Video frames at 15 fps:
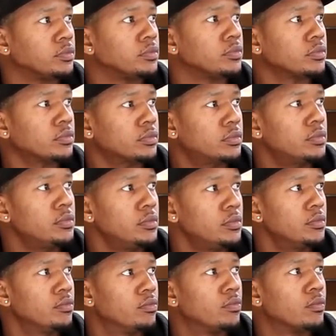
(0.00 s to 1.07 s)

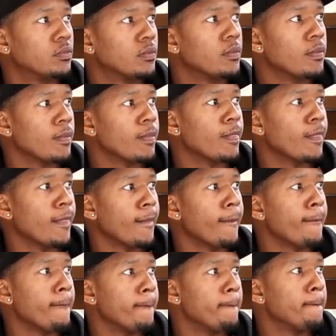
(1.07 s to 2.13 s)

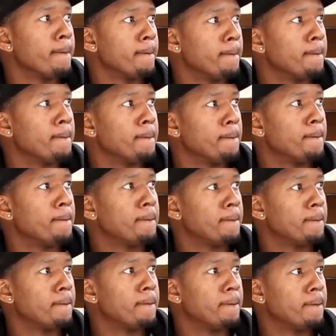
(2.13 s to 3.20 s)

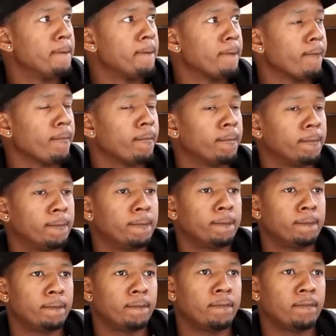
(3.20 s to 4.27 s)

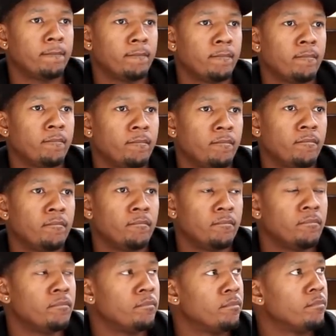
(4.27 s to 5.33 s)

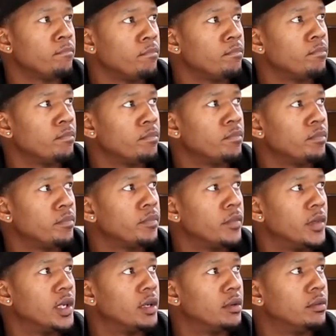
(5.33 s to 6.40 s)

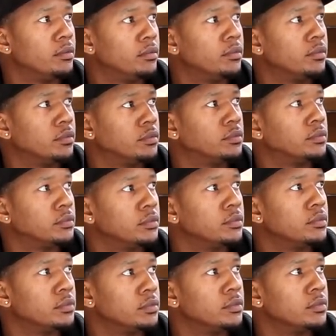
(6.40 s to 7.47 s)

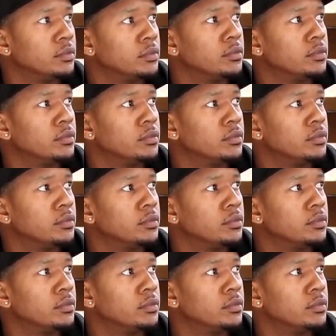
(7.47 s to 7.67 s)
No words are spoken by the person on screen.